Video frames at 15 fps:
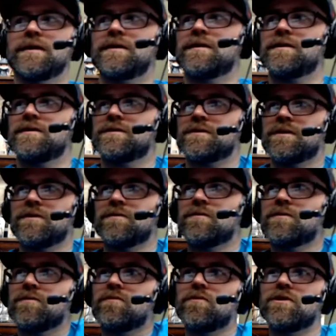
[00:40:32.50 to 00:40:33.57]
so
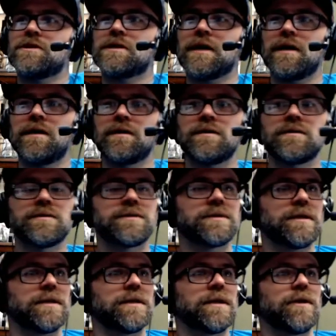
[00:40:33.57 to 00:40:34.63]
we're just kind of
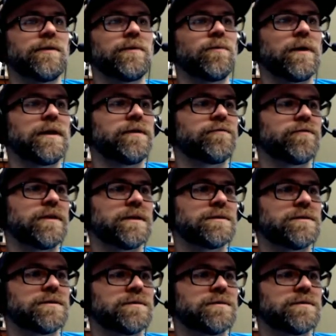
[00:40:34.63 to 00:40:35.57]
sitting here and waiting for that to